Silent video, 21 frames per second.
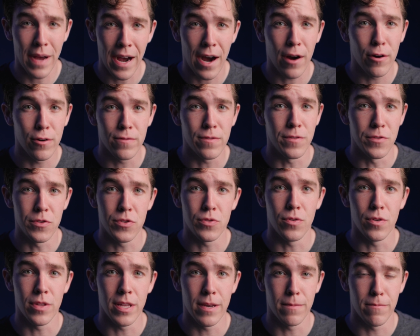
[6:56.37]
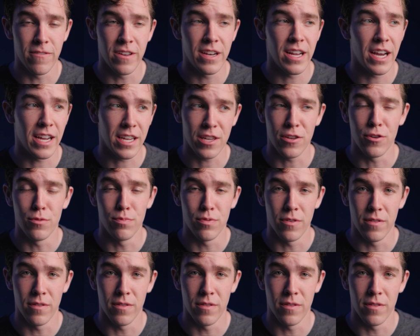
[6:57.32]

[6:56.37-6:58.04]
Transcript: powerful tool that vidIQ